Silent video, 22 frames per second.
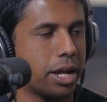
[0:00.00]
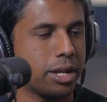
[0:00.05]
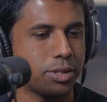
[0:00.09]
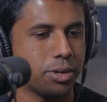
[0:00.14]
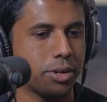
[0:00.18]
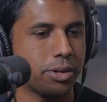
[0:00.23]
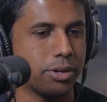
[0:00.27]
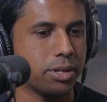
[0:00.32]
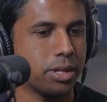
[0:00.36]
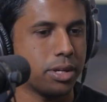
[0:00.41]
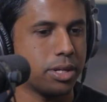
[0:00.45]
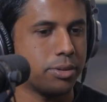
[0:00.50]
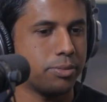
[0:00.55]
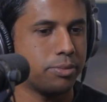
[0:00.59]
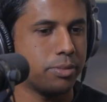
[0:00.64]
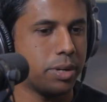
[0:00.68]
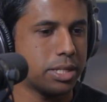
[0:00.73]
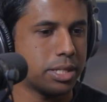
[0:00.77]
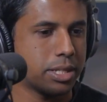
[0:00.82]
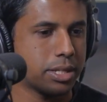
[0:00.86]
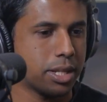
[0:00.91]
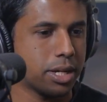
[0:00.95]
And so
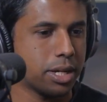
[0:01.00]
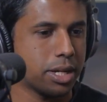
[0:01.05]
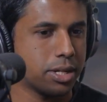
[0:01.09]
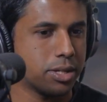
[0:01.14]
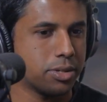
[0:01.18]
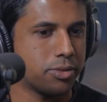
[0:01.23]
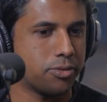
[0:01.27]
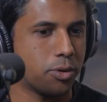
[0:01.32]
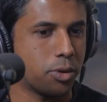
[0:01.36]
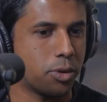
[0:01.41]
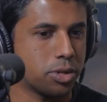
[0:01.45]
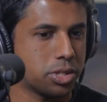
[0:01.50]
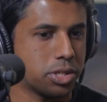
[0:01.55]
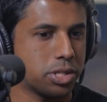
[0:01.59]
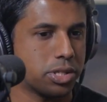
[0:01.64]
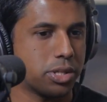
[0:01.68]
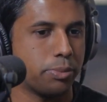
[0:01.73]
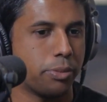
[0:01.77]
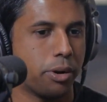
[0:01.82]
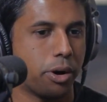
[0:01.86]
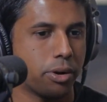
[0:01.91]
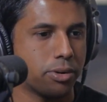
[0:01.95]
it basically
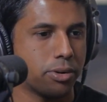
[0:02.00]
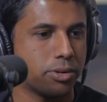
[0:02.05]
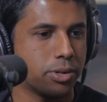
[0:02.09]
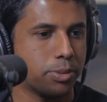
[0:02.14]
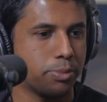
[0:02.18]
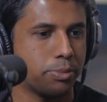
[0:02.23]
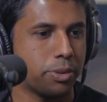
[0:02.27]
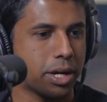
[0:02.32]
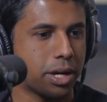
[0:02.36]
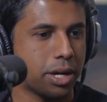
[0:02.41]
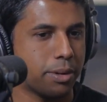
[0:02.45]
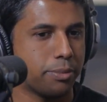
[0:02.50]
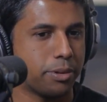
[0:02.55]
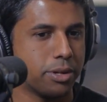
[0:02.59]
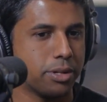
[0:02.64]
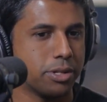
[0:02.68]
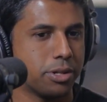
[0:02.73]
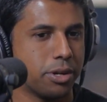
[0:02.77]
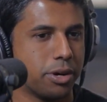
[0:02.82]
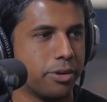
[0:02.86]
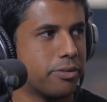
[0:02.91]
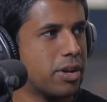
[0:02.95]
forces the model to pick up
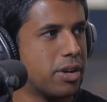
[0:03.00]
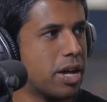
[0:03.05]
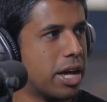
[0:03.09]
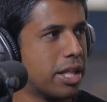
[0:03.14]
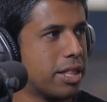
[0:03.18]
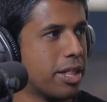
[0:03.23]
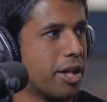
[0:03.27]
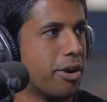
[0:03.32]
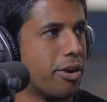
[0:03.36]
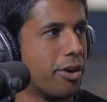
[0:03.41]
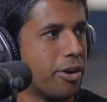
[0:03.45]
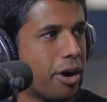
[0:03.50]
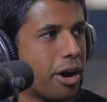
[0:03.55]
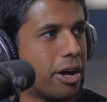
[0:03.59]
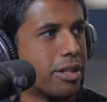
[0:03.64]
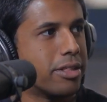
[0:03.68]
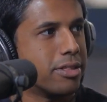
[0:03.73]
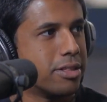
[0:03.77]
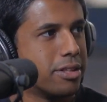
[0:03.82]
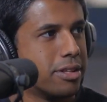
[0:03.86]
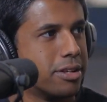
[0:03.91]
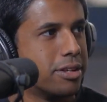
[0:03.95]
on stuff that are
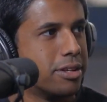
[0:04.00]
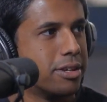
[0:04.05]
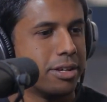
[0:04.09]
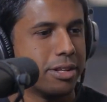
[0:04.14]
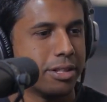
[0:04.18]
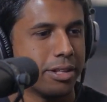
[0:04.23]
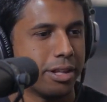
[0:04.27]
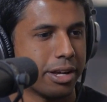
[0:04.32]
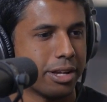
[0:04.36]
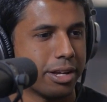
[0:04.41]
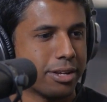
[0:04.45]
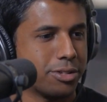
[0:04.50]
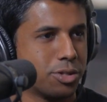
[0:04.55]
not the